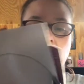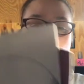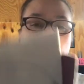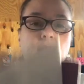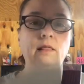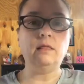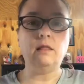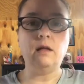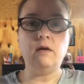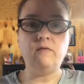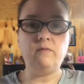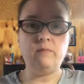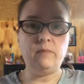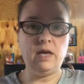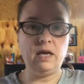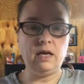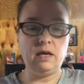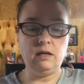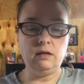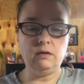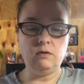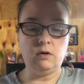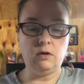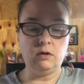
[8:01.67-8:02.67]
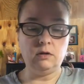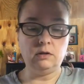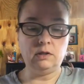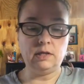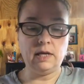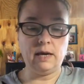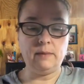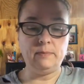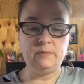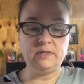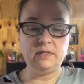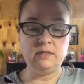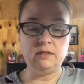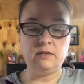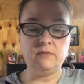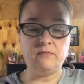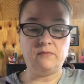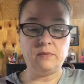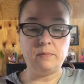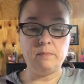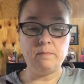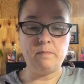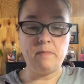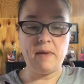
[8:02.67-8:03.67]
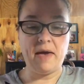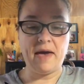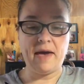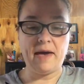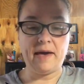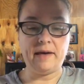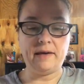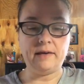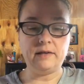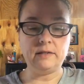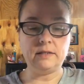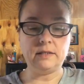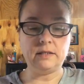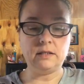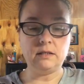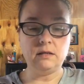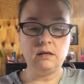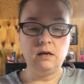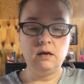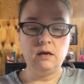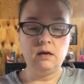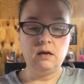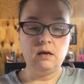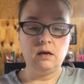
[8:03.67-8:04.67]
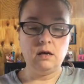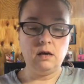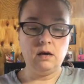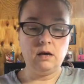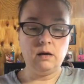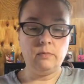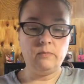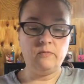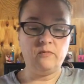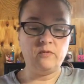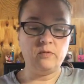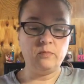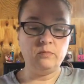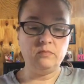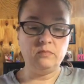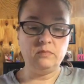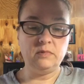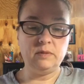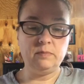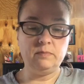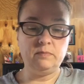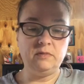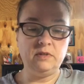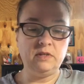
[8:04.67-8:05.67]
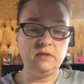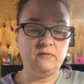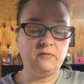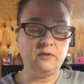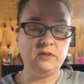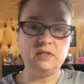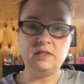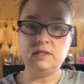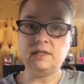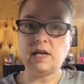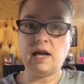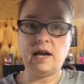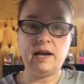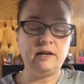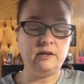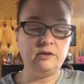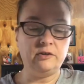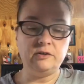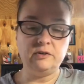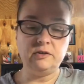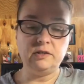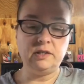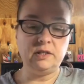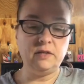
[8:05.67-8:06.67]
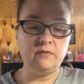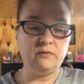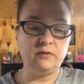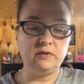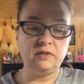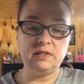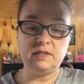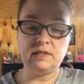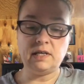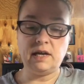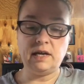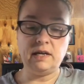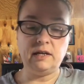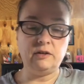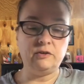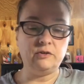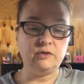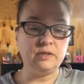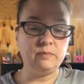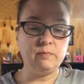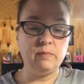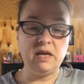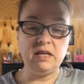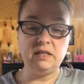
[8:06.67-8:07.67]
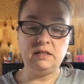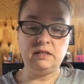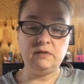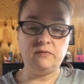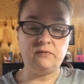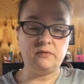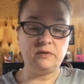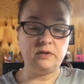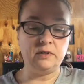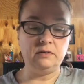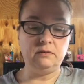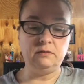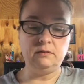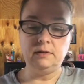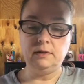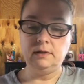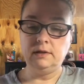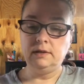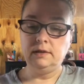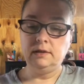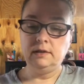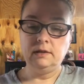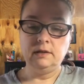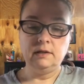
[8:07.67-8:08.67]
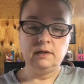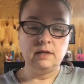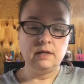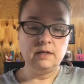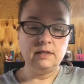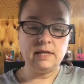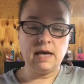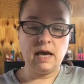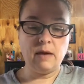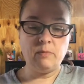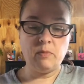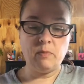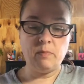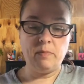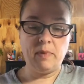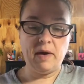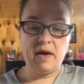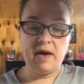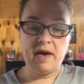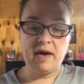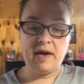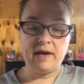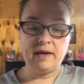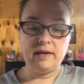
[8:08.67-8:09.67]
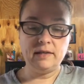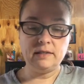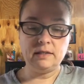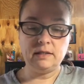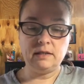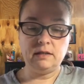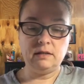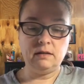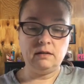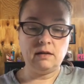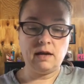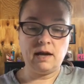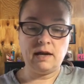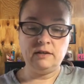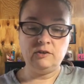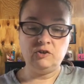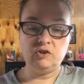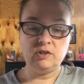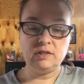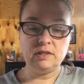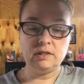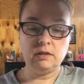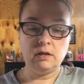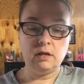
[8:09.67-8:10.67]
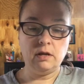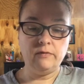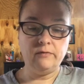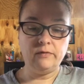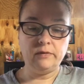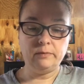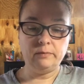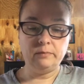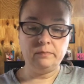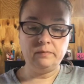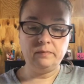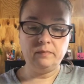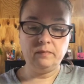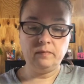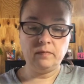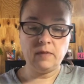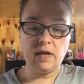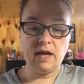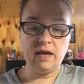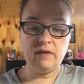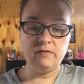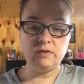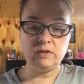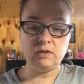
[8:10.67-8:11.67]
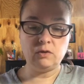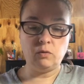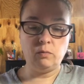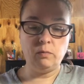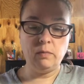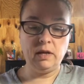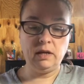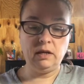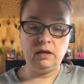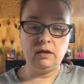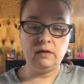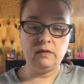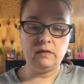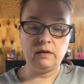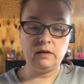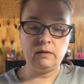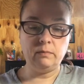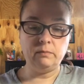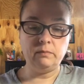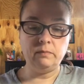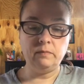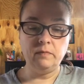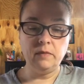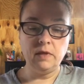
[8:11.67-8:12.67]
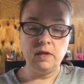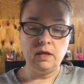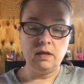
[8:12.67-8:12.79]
I love making all types of different bags from different designers. Different designers make different type of bags, and I just love them. I have so many of them.